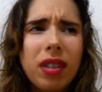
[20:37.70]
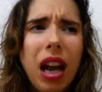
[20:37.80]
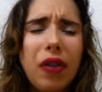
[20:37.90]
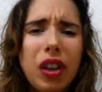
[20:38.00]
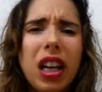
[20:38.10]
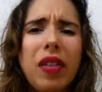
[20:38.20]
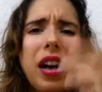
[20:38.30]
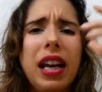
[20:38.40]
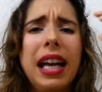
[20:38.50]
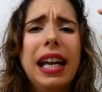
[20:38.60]
I feel like I've
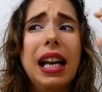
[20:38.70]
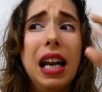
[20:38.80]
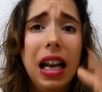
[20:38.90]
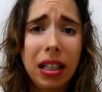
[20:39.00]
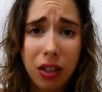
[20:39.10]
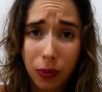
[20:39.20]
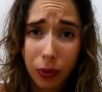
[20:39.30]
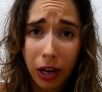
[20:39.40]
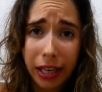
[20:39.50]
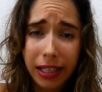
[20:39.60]
had lots of
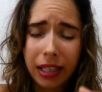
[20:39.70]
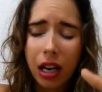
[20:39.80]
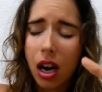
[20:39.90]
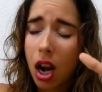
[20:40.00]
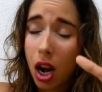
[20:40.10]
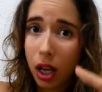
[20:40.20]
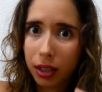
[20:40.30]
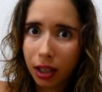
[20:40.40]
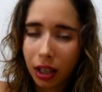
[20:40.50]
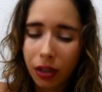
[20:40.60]
rice,
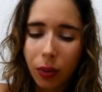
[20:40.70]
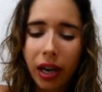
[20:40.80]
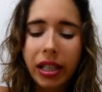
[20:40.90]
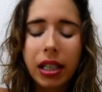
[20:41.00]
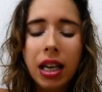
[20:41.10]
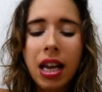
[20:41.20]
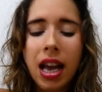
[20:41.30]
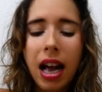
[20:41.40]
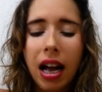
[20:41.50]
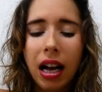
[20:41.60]
lots and lots of rice.
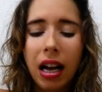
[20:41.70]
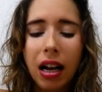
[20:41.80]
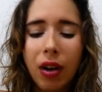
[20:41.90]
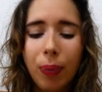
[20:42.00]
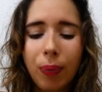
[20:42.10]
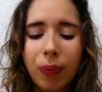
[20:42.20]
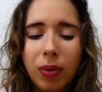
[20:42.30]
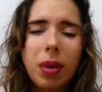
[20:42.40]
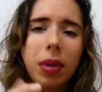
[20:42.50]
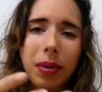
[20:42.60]

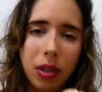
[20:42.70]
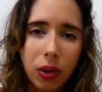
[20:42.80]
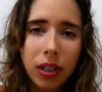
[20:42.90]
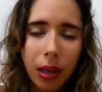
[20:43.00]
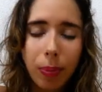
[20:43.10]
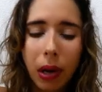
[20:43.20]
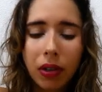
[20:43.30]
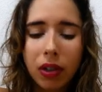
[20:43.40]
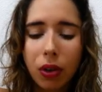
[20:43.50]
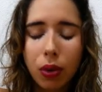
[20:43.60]
Sometimes there is like
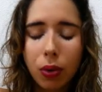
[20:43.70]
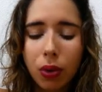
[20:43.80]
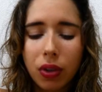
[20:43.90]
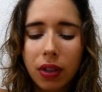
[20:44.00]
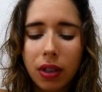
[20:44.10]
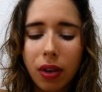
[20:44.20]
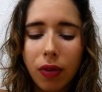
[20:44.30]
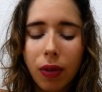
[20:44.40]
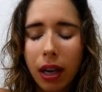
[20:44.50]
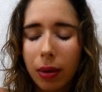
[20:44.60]
pasta or noodles and
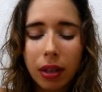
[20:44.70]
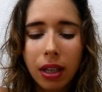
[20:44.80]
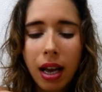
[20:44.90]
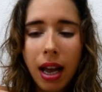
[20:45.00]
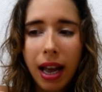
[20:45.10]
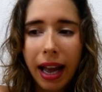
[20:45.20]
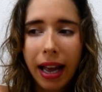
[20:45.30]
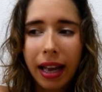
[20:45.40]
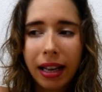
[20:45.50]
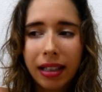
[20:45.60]
stuff. Anyways,
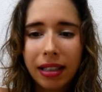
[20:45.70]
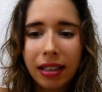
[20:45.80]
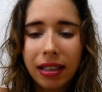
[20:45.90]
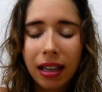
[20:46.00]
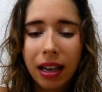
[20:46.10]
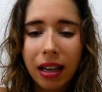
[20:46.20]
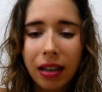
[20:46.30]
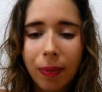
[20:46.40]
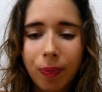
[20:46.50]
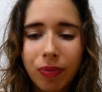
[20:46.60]
and
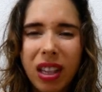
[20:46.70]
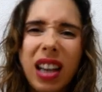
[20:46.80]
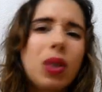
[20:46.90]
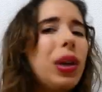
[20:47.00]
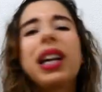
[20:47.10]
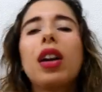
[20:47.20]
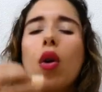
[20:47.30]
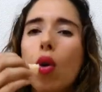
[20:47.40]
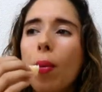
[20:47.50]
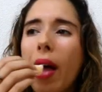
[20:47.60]
yes, when I get
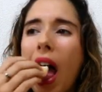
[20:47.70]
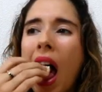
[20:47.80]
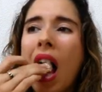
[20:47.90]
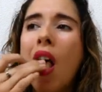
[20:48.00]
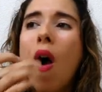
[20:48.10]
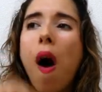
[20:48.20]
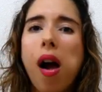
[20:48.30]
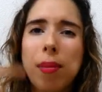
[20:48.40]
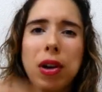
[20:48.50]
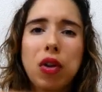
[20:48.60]
home,
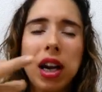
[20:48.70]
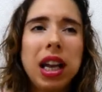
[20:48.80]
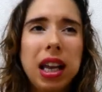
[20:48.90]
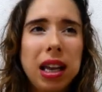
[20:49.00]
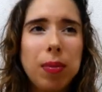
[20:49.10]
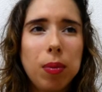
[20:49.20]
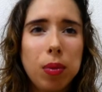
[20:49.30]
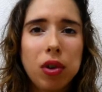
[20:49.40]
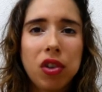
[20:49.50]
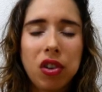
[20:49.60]
I've been trying to eat
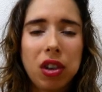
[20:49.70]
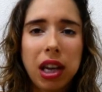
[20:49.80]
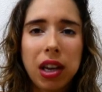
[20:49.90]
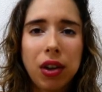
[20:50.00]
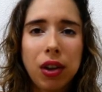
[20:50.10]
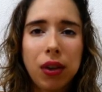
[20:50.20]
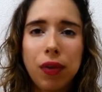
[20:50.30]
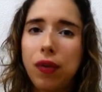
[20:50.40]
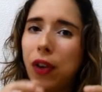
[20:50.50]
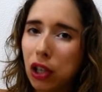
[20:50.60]
more just like
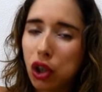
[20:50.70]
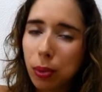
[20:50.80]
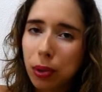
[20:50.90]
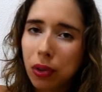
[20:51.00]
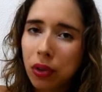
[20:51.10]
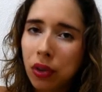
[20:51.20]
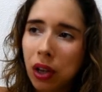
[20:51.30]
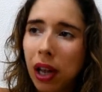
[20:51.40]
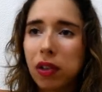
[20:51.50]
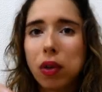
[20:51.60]
vegetables
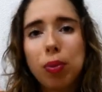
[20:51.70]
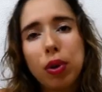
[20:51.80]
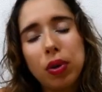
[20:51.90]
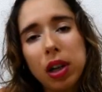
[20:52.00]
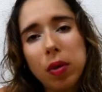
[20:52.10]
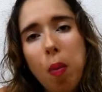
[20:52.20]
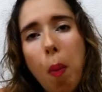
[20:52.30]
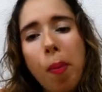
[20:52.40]
and some protein.